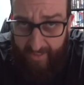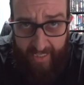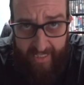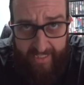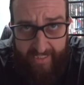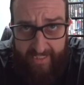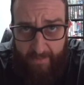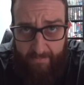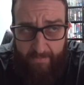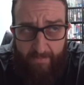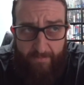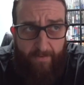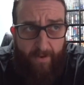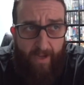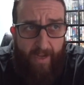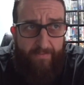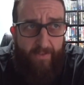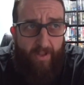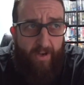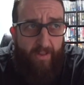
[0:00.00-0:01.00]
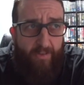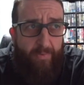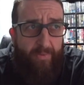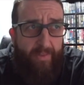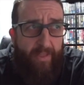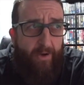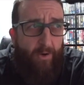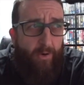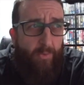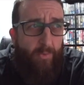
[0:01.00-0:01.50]
and some for $5, but
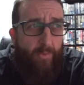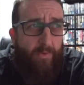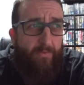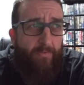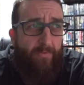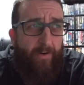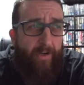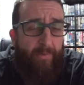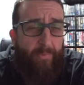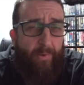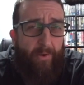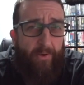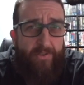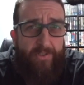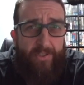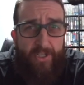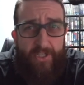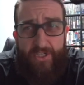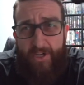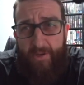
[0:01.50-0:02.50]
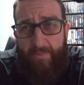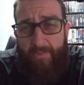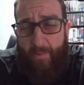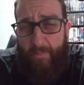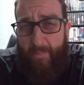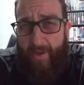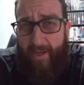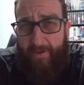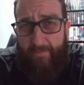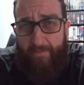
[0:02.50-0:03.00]
they're all with free postage, and I'm
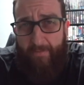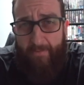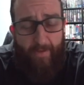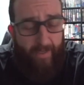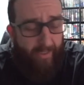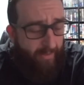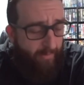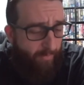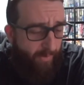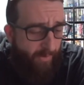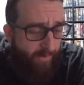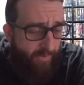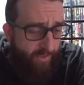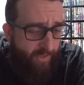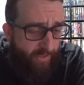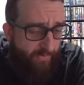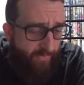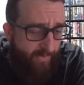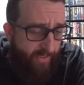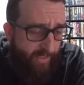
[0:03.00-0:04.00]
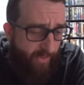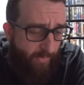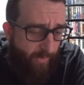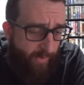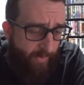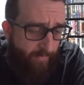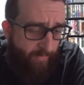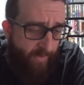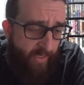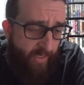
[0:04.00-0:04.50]
not paying for fucking postage for someone.